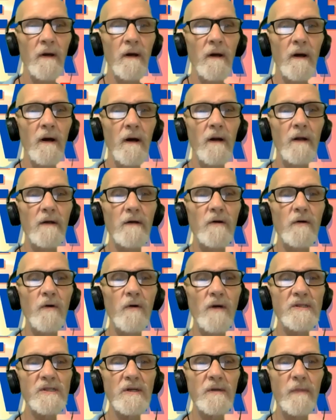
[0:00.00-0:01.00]
Another
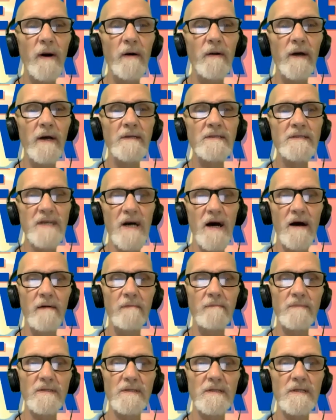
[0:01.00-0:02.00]
question about
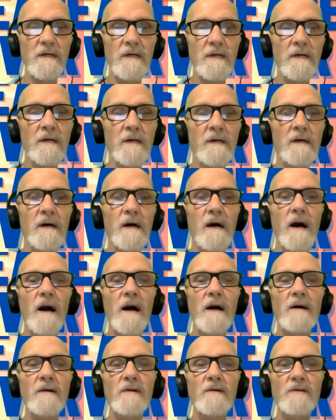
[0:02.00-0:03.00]
enzymes.
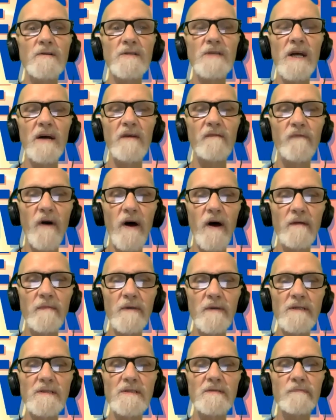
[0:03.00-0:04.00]
I understand
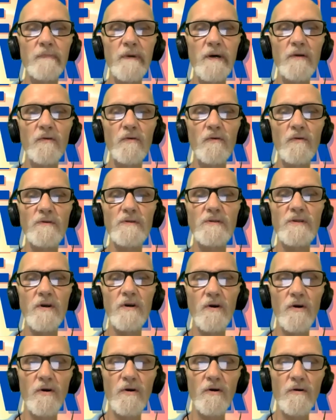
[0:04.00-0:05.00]
vitamins, minerals,
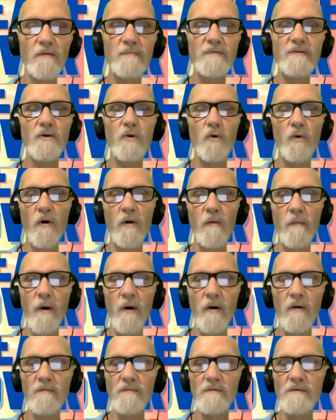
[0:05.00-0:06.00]
herbs,
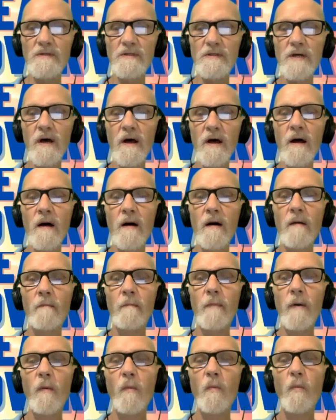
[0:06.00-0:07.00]
hormones,
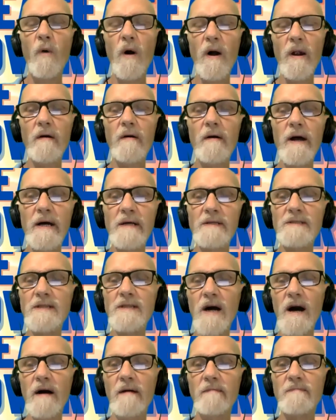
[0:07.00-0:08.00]
but what are
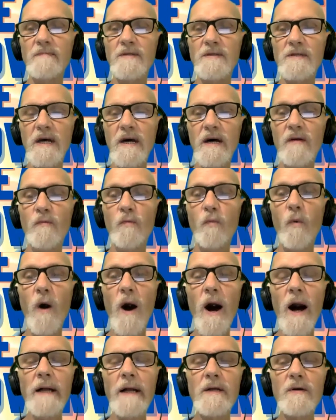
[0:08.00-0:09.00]
enzymes and
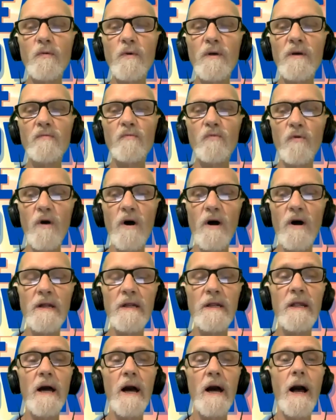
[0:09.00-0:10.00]
why do we
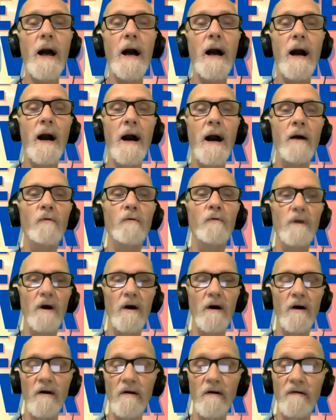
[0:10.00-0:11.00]
run out
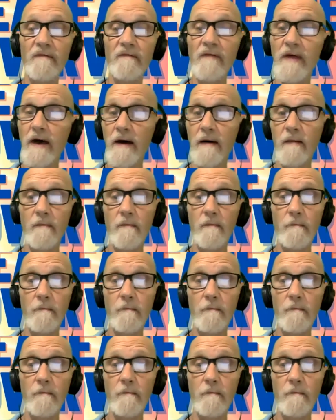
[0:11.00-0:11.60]
of them?